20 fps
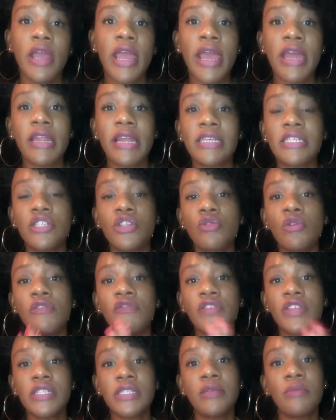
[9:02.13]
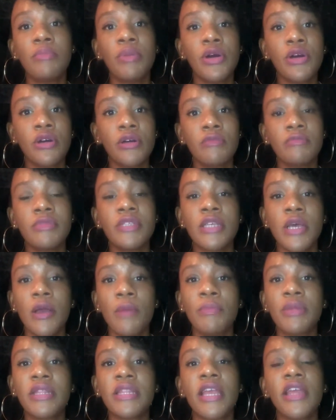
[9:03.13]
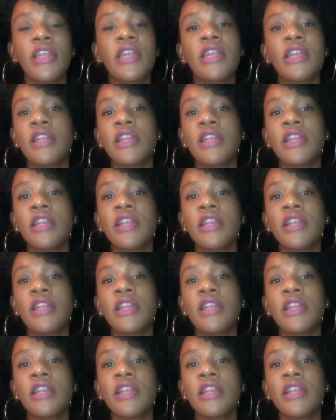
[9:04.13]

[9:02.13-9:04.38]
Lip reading: And that's no offense to bums, but they